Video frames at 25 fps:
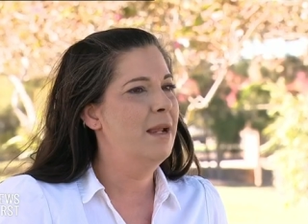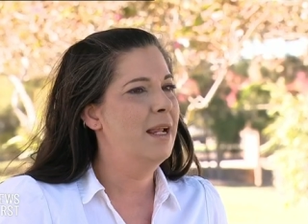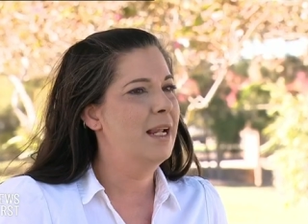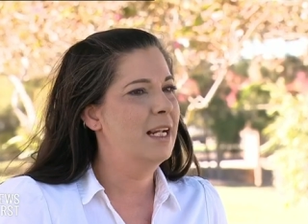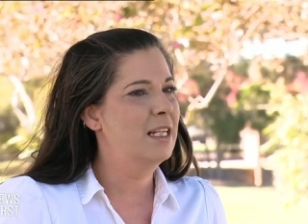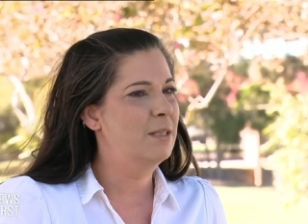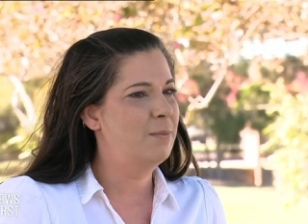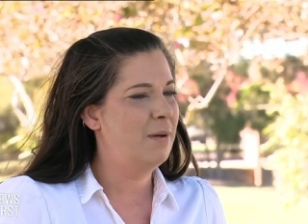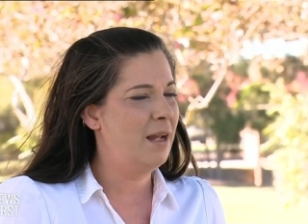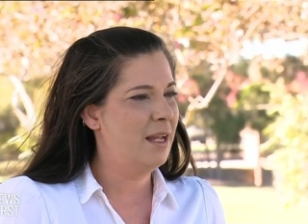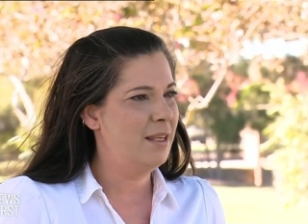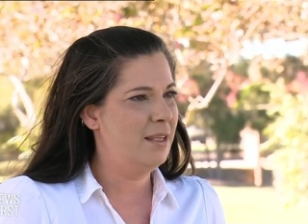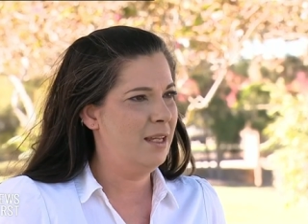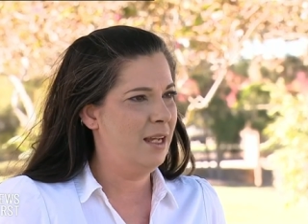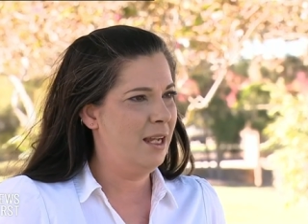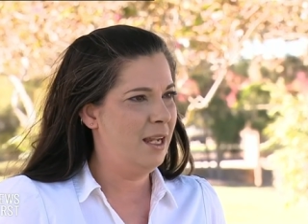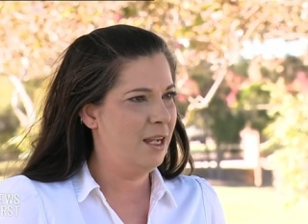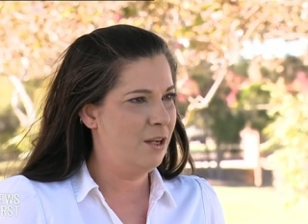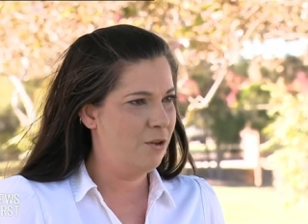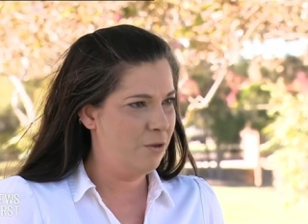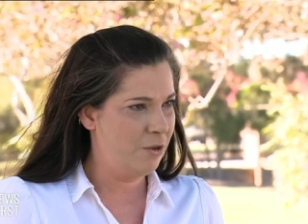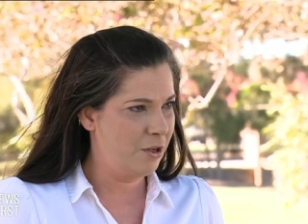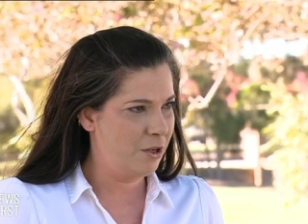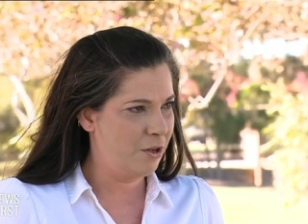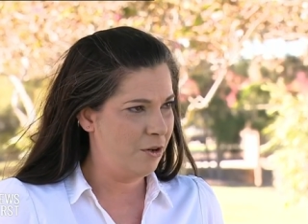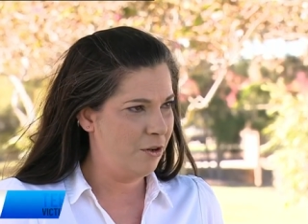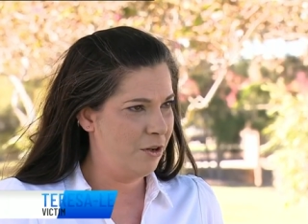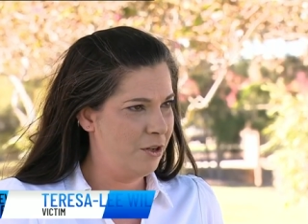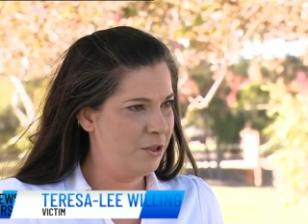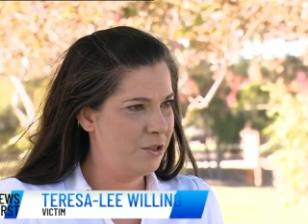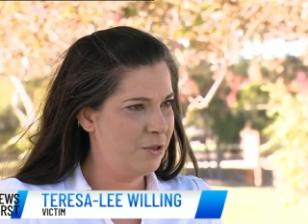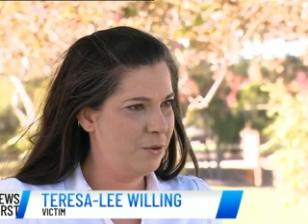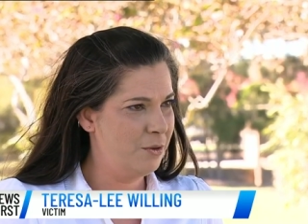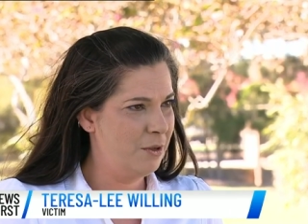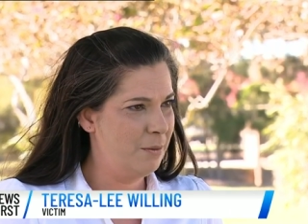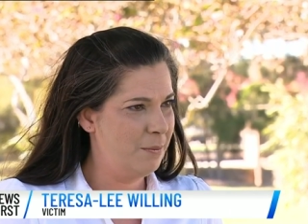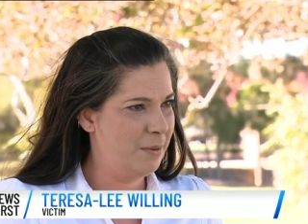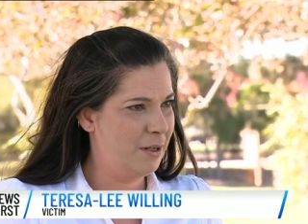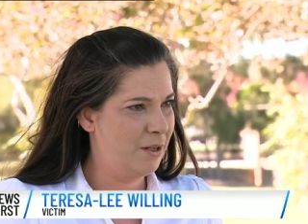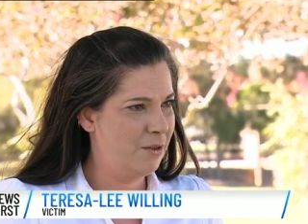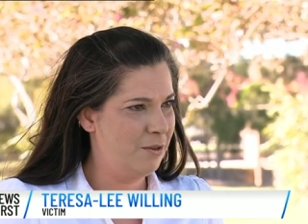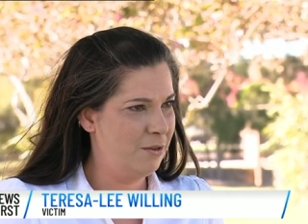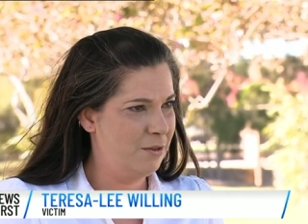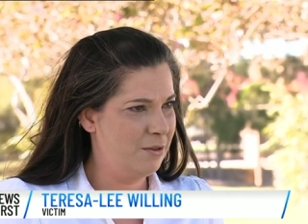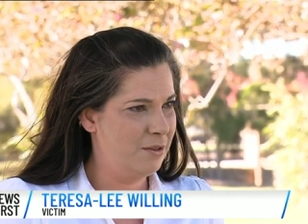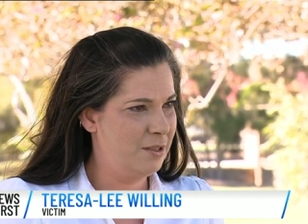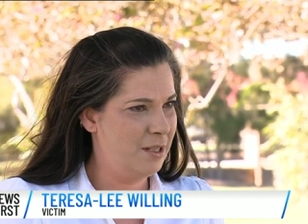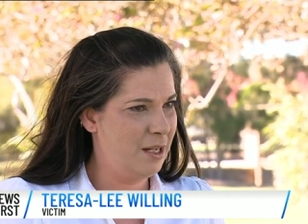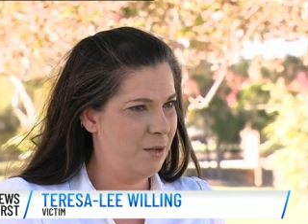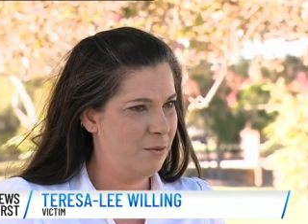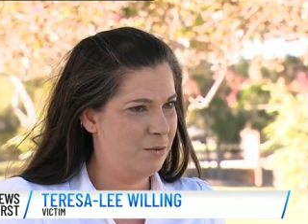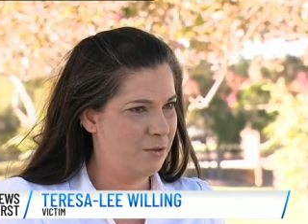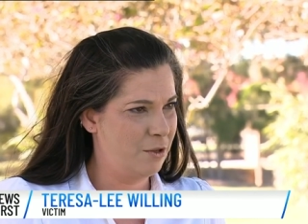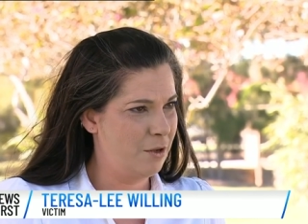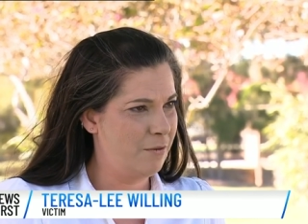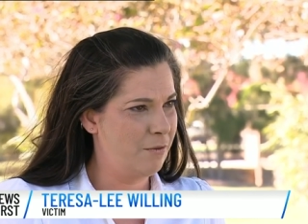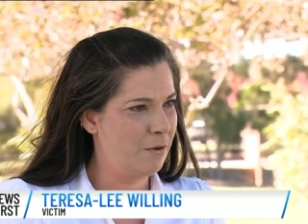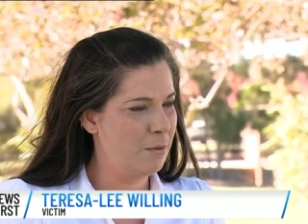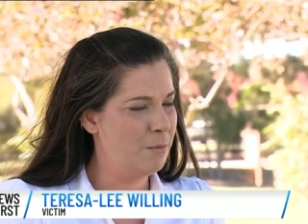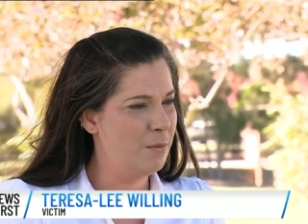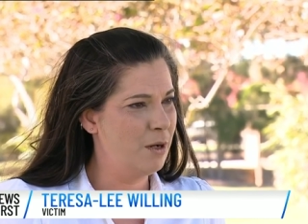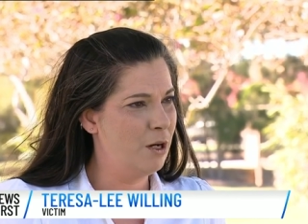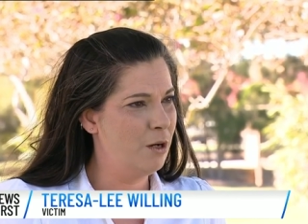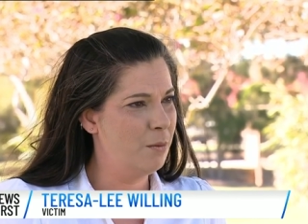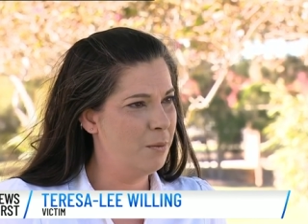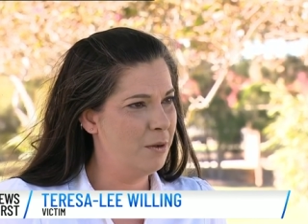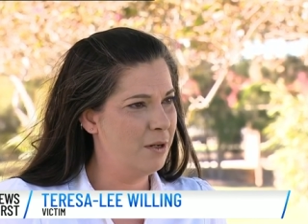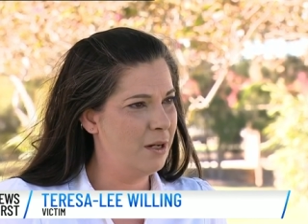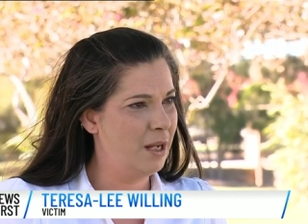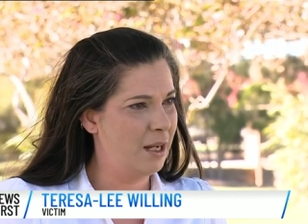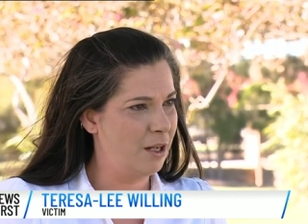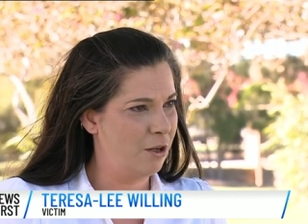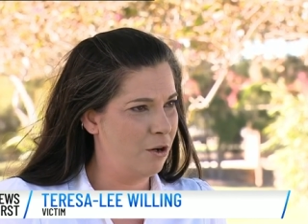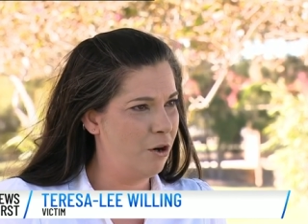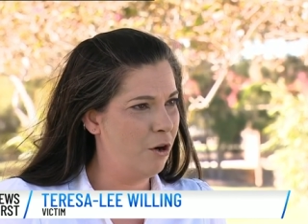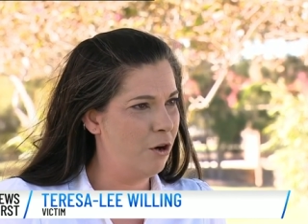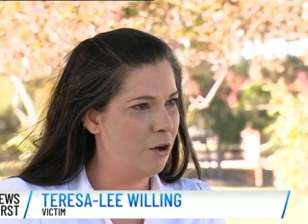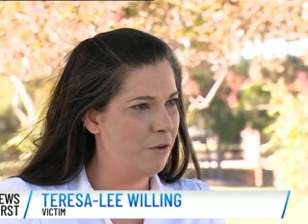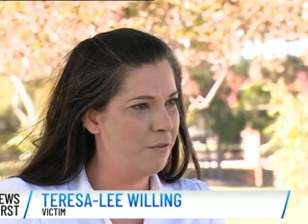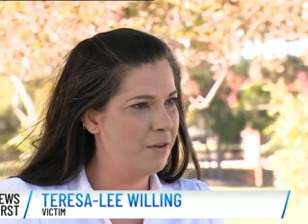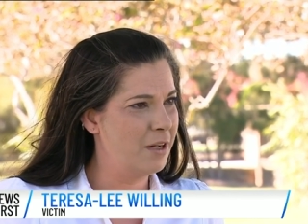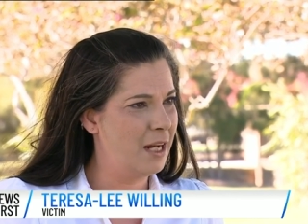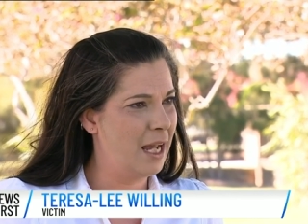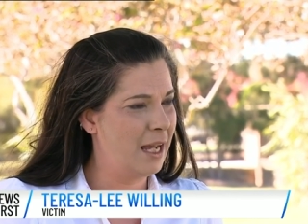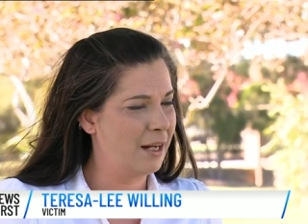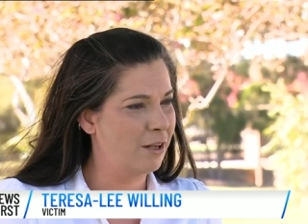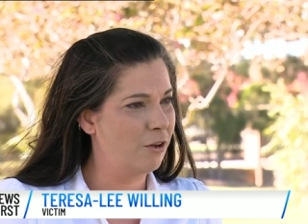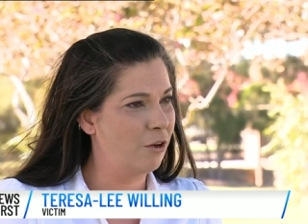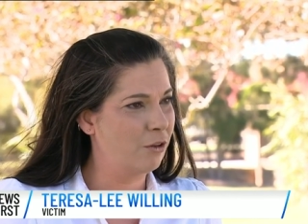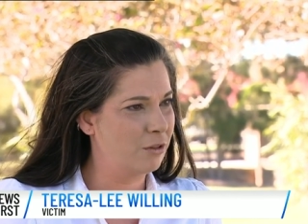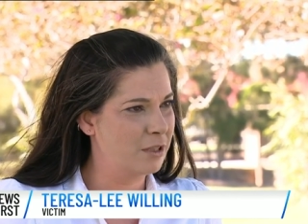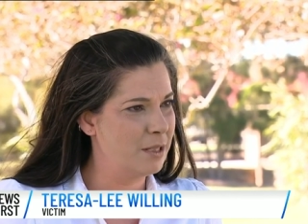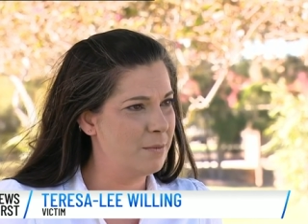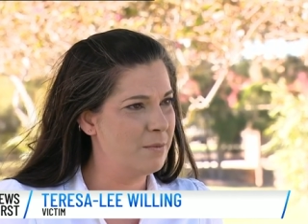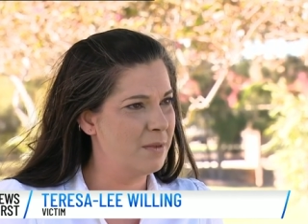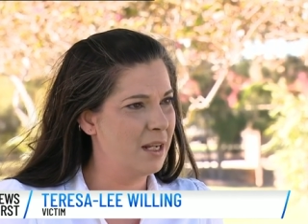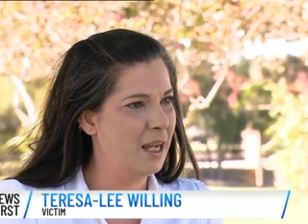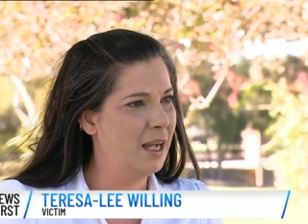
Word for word: he explained that he couldn't go to it because he was over in Melbourne and COVID had locked him